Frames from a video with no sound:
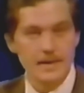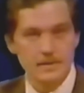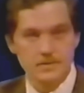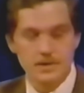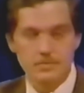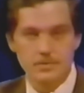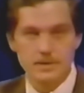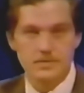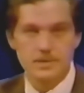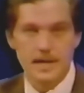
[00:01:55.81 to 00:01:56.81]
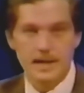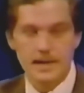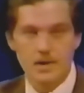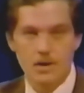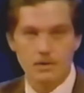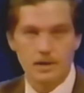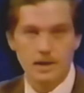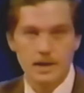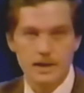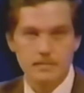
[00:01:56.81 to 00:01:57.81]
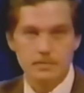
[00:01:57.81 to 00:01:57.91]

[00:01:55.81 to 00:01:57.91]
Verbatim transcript: and its interest in Stanley Galkin.